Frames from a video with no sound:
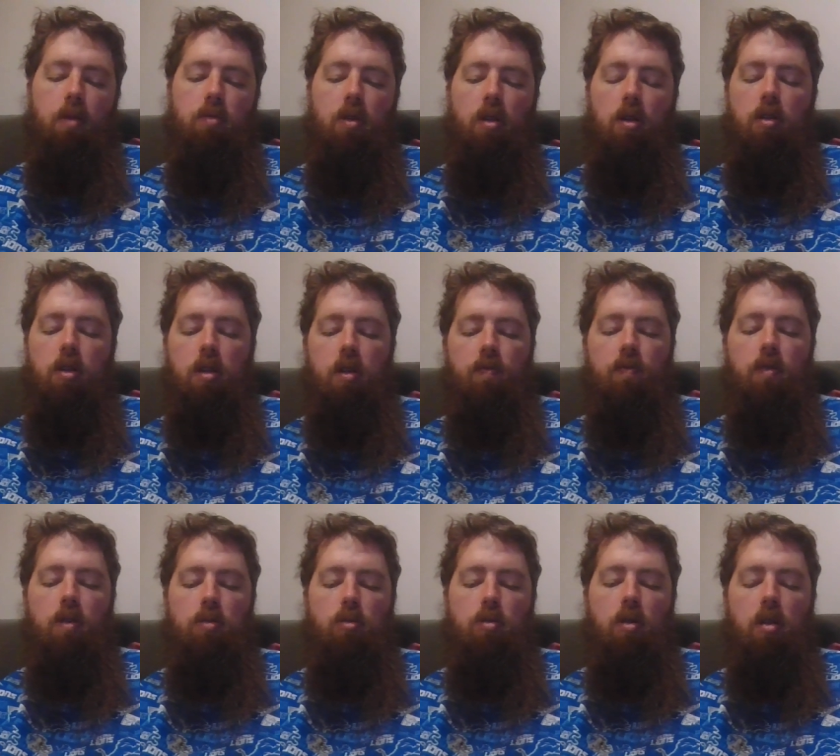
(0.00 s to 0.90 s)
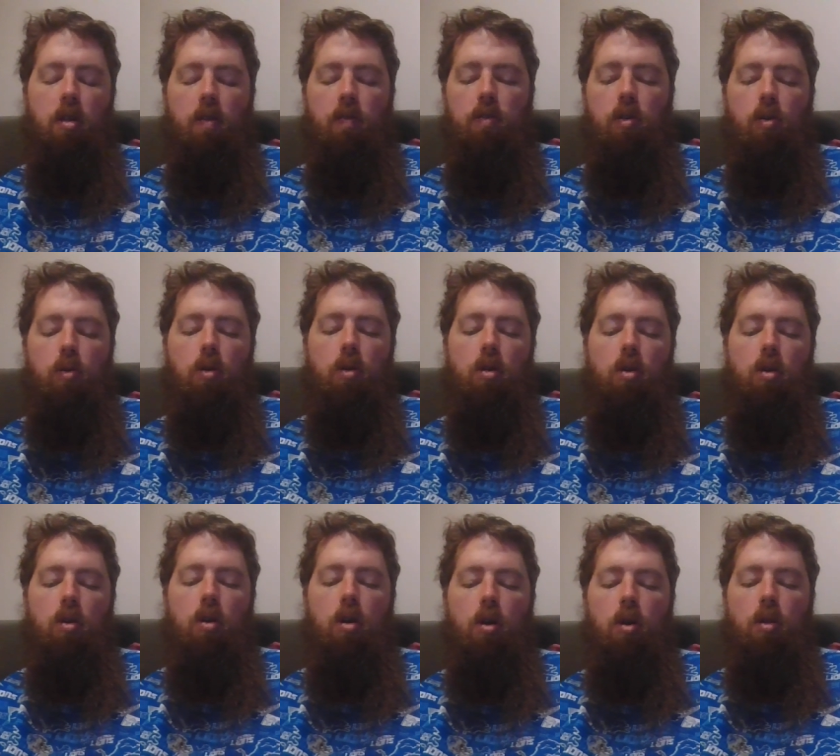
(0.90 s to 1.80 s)
I'm trying to think if, I'm trying to think if there
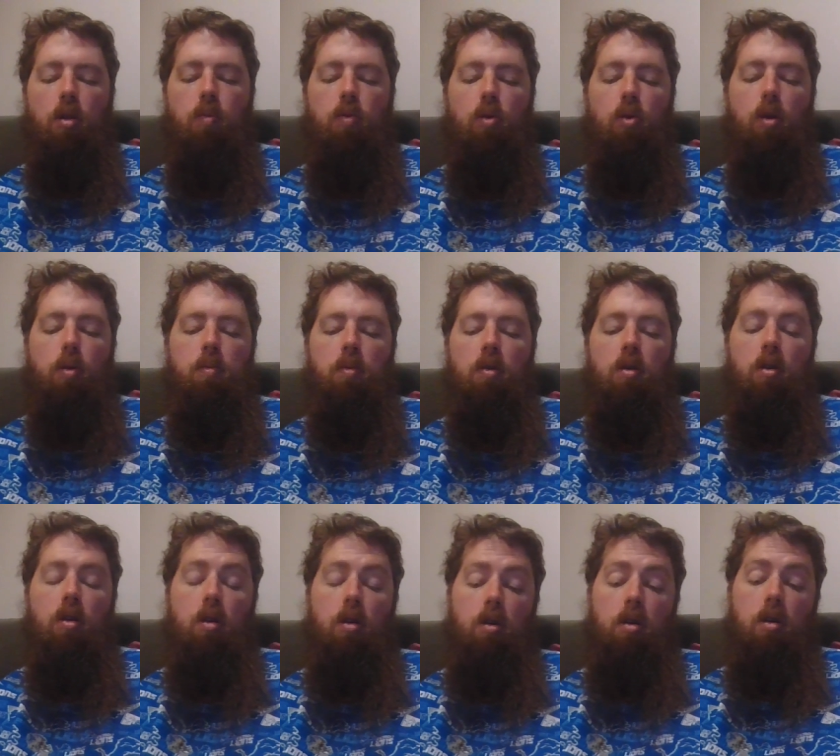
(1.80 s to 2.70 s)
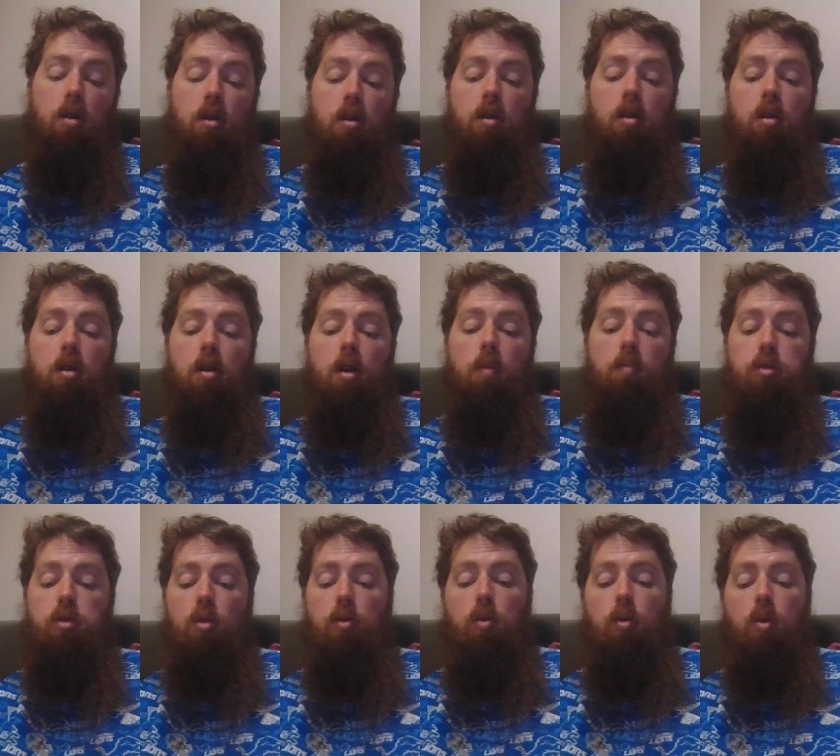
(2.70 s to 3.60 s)
are, are any more. I'm
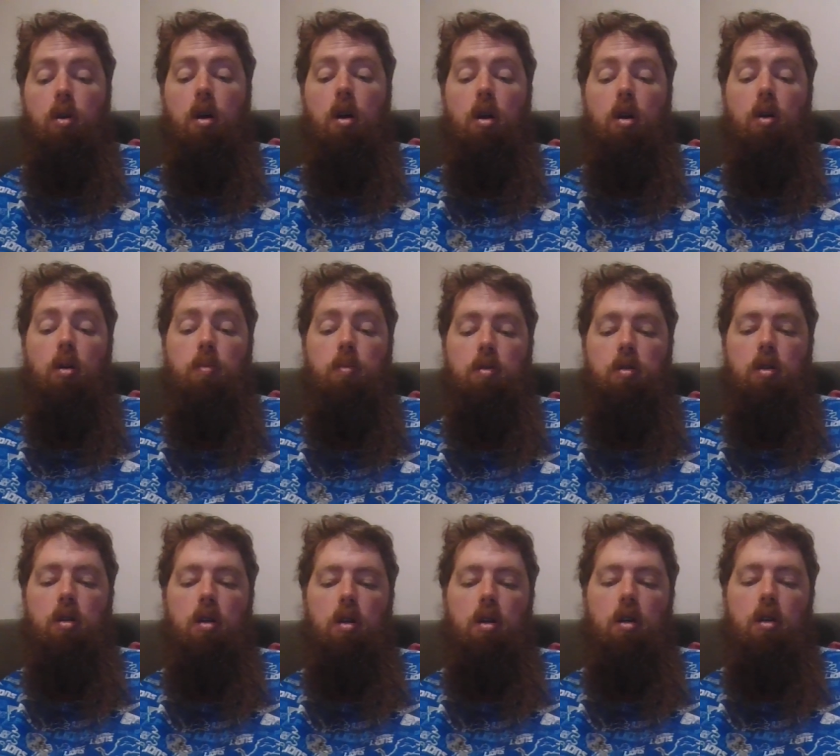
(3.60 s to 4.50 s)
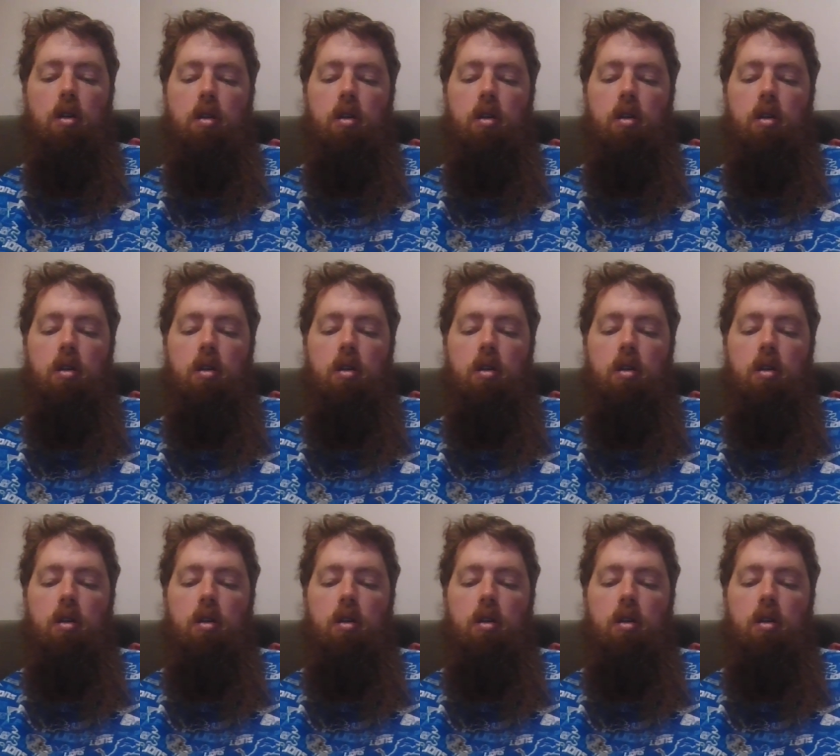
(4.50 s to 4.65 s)
sure there are, but uh,